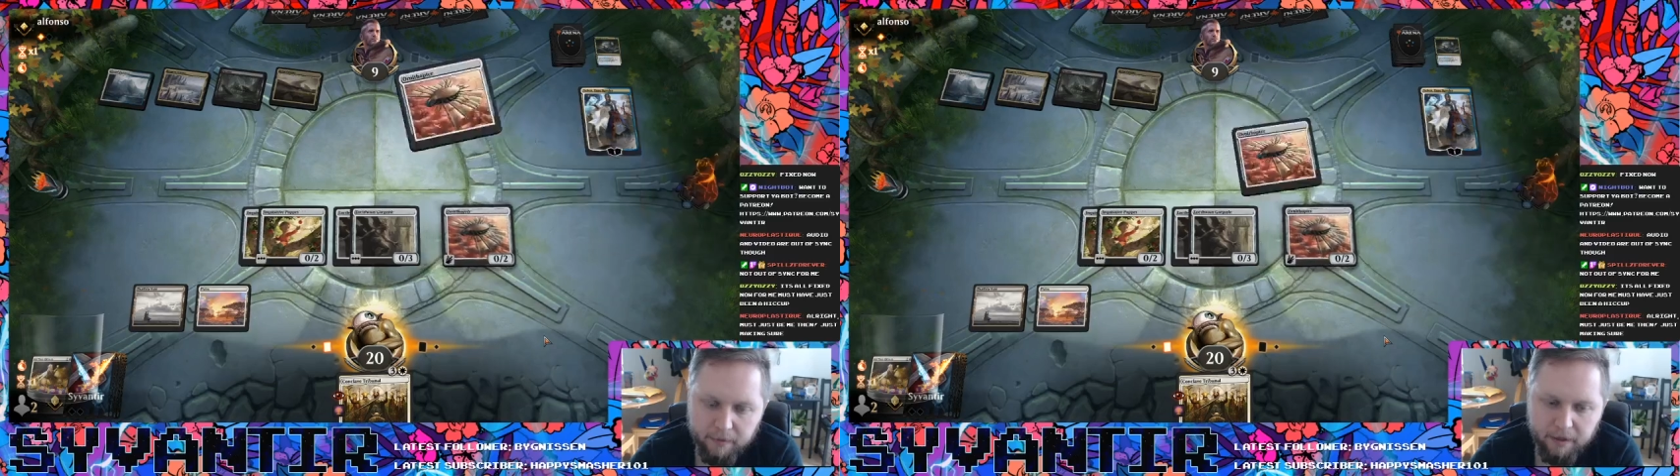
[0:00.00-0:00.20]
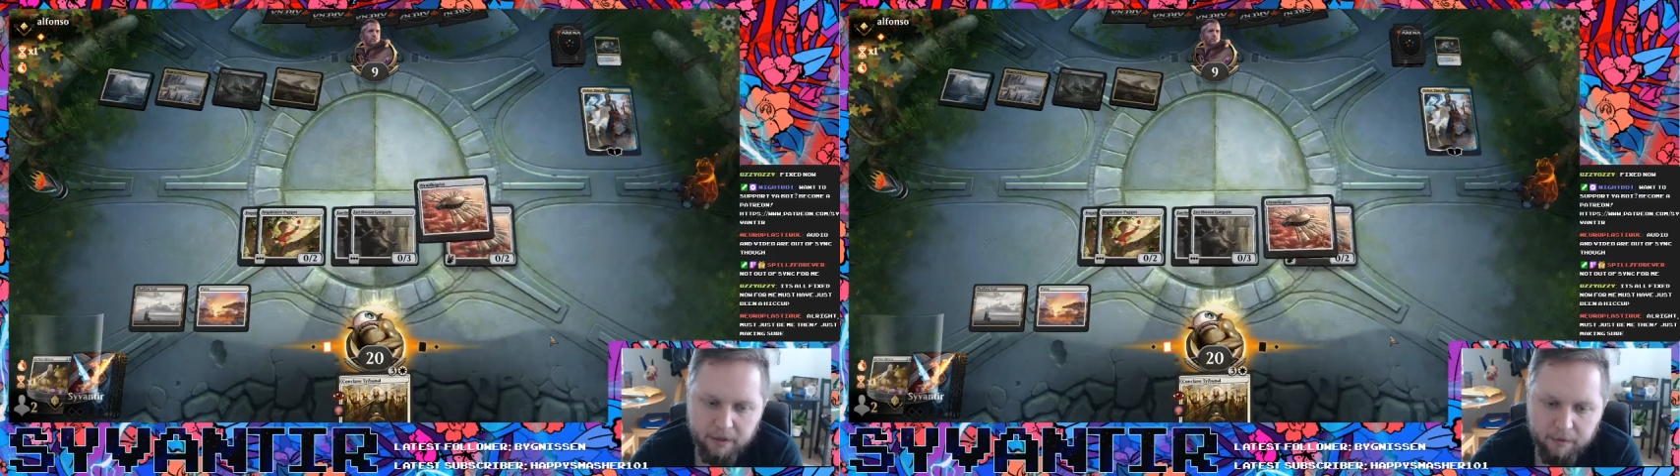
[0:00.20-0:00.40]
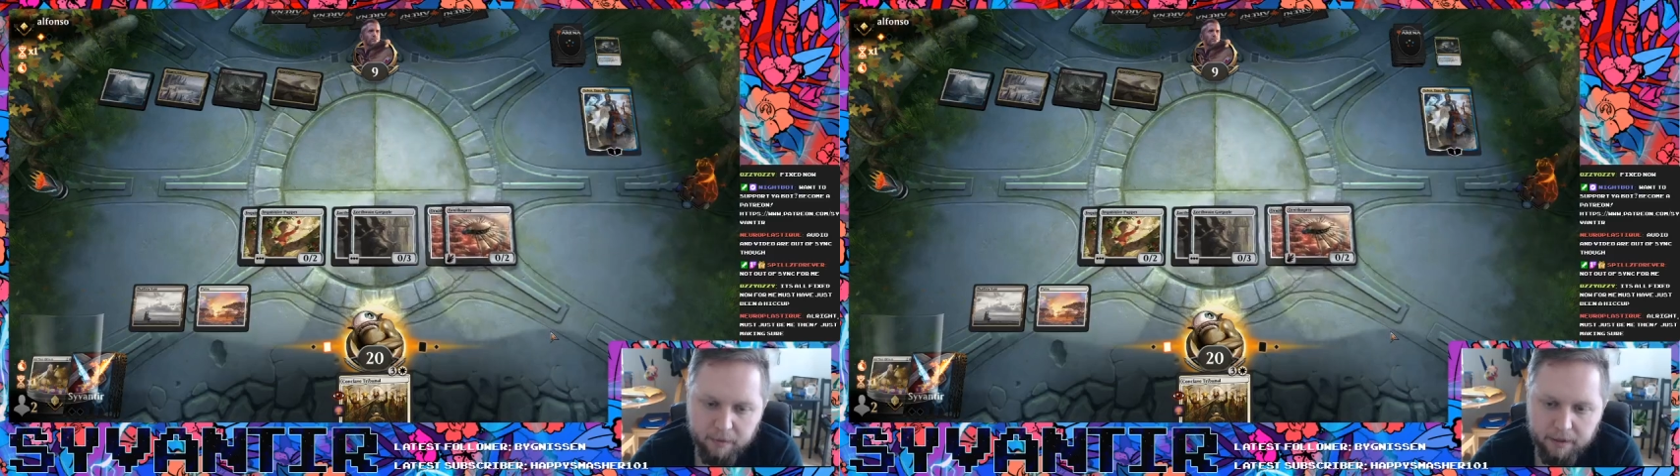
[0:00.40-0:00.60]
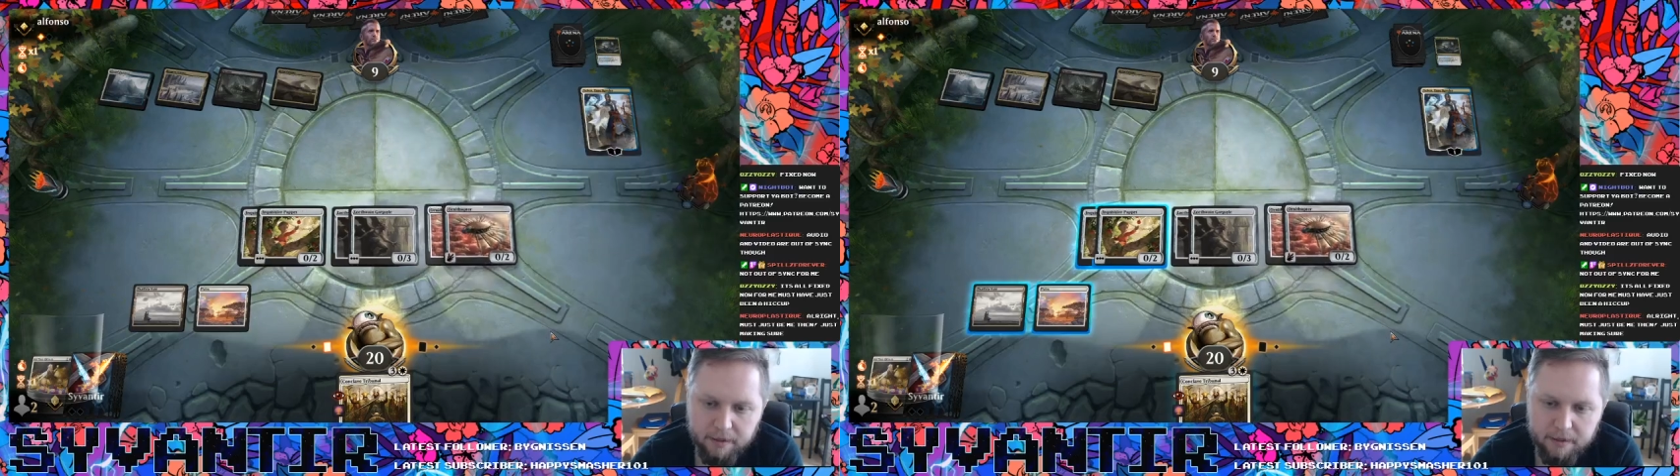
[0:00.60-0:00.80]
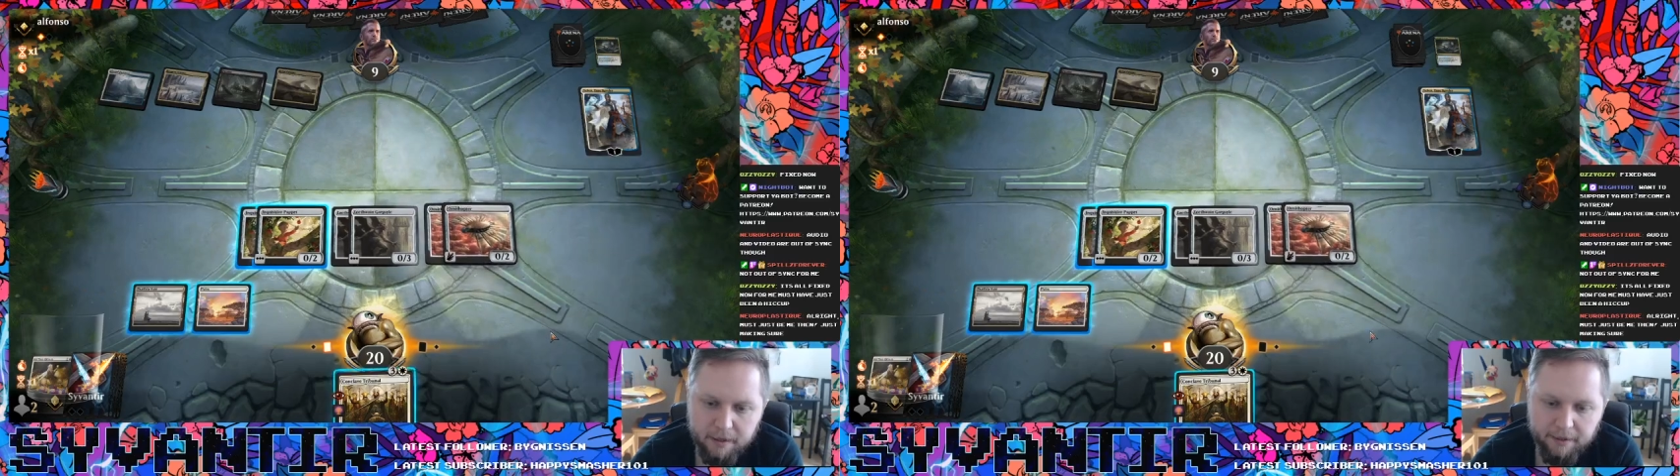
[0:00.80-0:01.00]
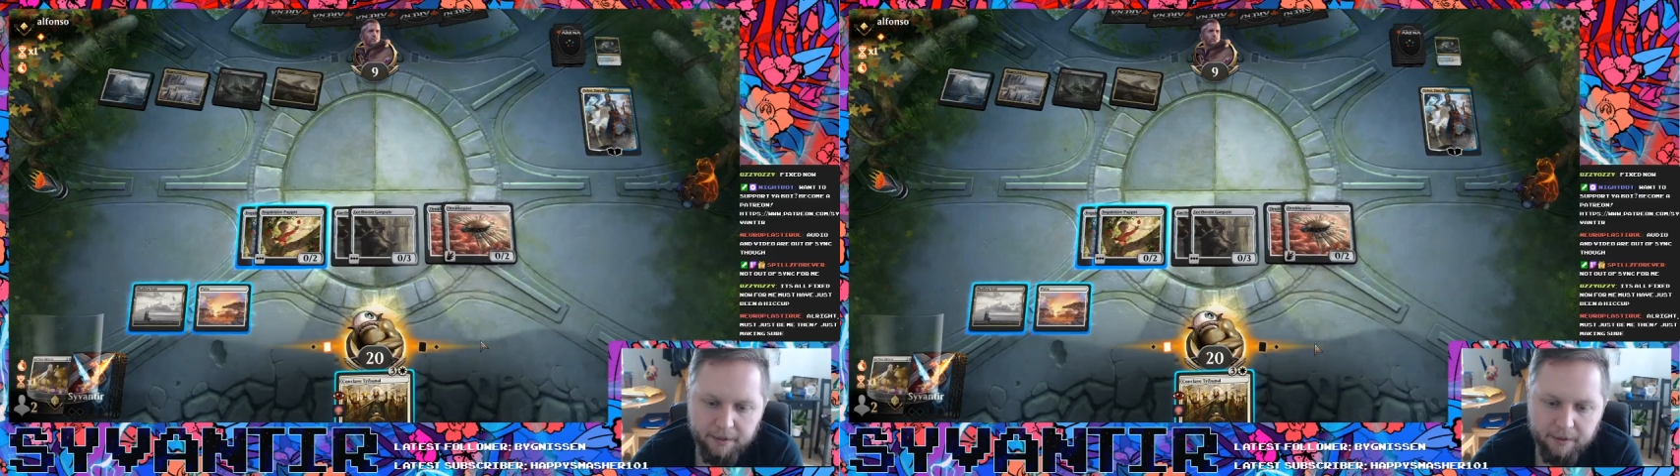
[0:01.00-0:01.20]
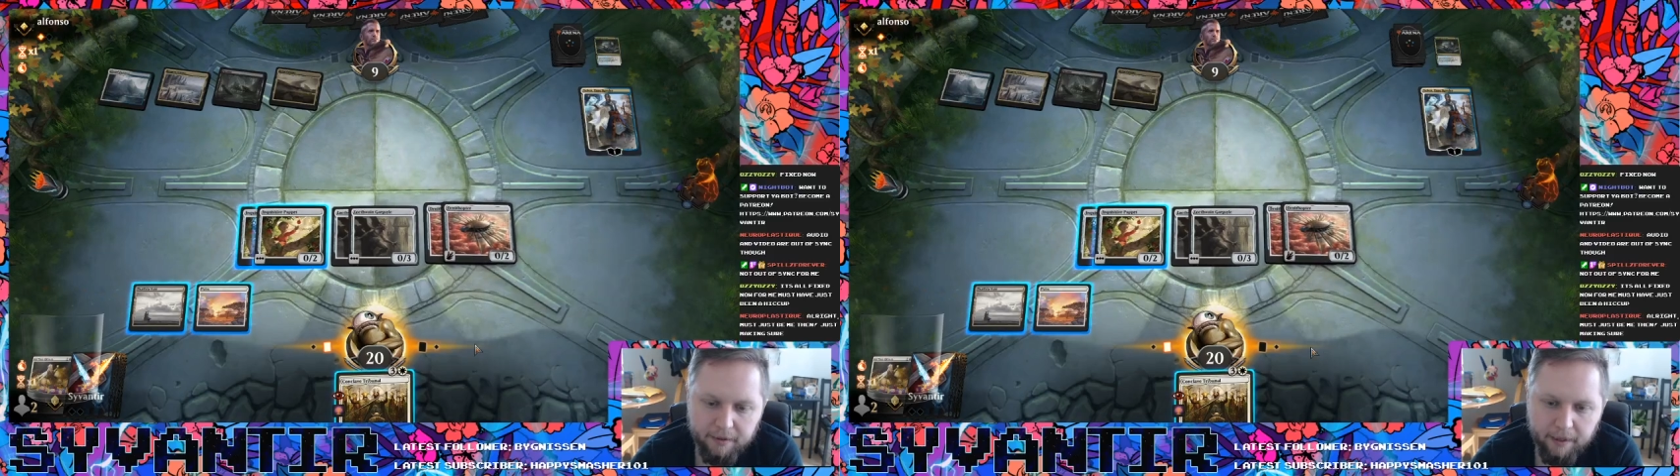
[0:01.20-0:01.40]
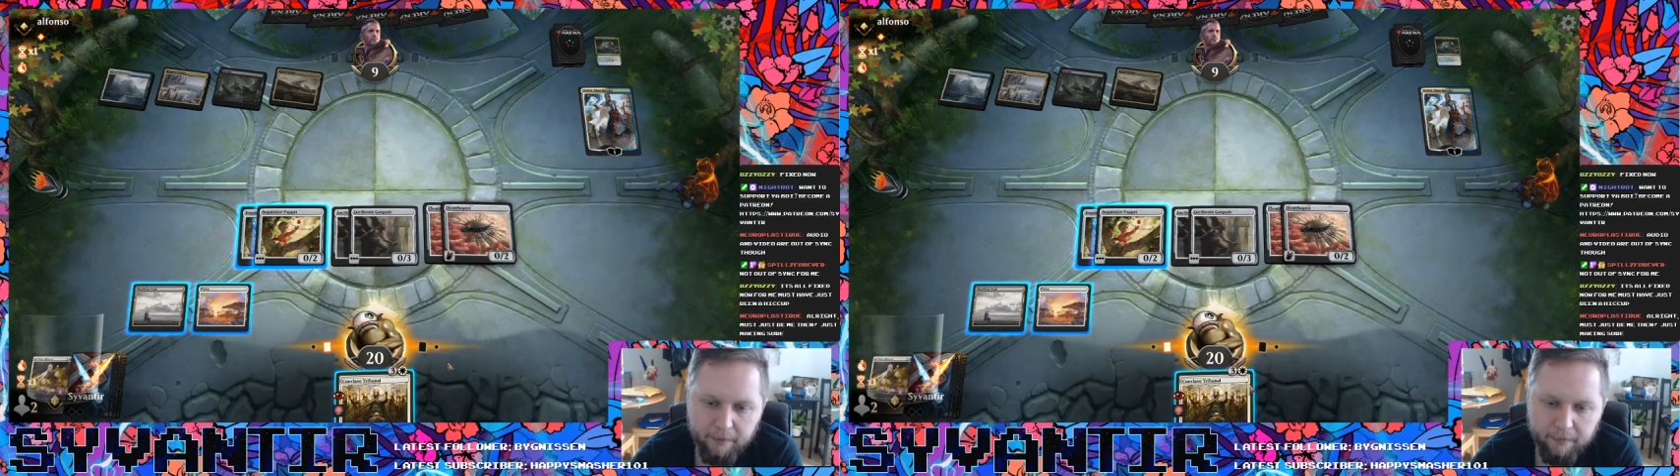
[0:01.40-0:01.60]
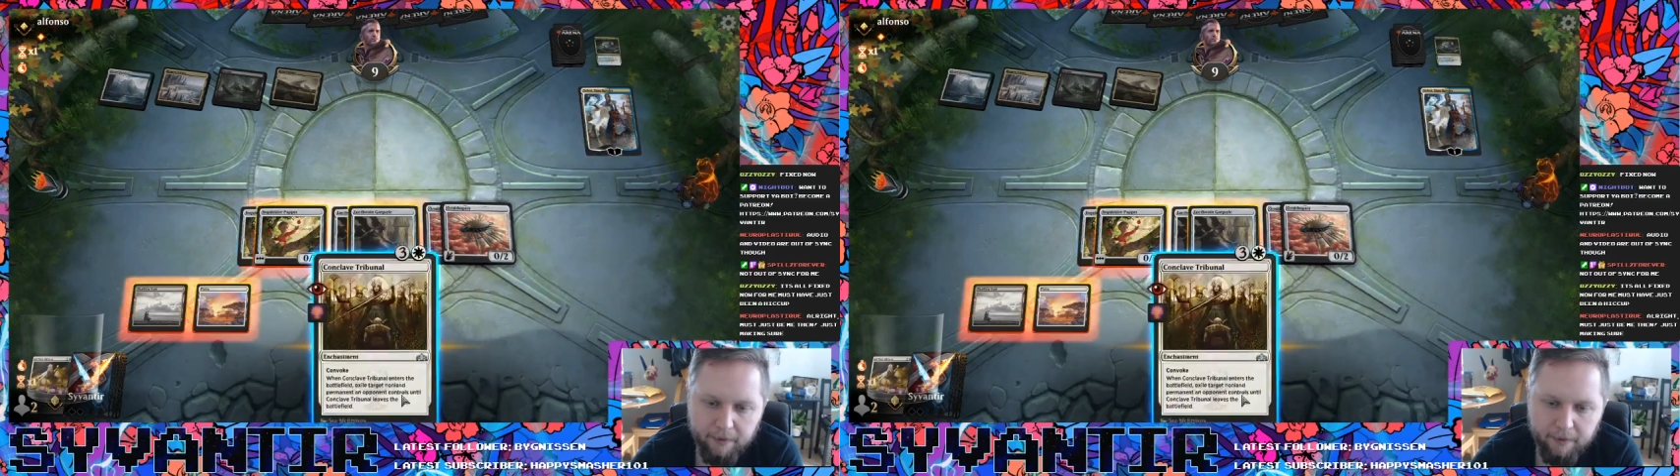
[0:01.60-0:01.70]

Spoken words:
gonna die here now.